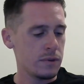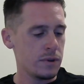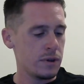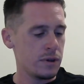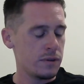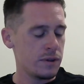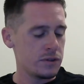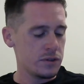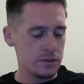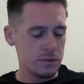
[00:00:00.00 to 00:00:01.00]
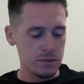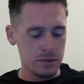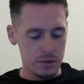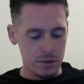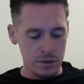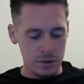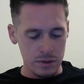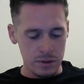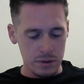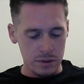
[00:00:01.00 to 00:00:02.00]
Yeah, and that's
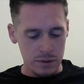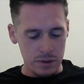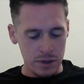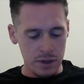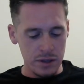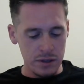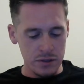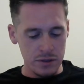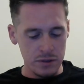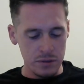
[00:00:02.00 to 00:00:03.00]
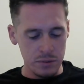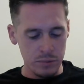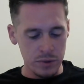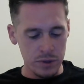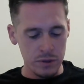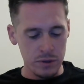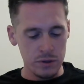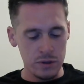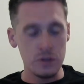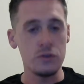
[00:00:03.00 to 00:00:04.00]
adhesing to it pretty
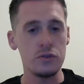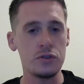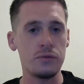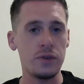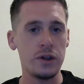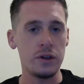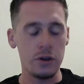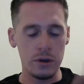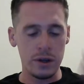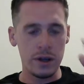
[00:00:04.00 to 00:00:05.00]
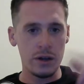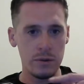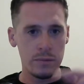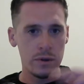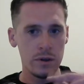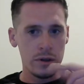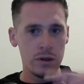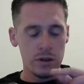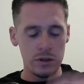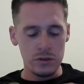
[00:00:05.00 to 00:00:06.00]
good. You can use your finger and kind of
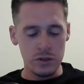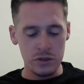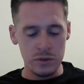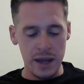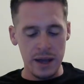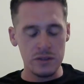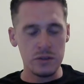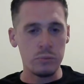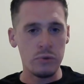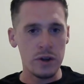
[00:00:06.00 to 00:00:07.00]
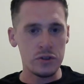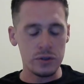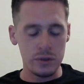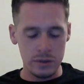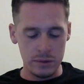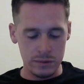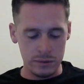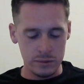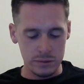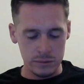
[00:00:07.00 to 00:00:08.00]
just add some pressure,
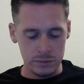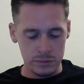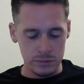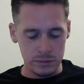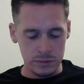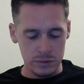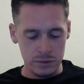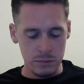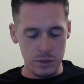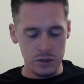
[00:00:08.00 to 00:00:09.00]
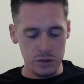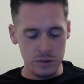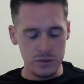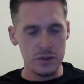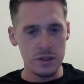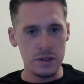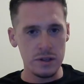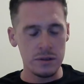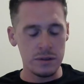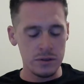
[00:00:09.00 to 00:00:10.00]
make sure it's
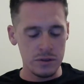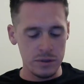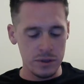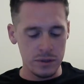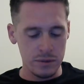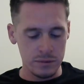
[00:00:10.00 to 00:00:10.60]
seated nicely.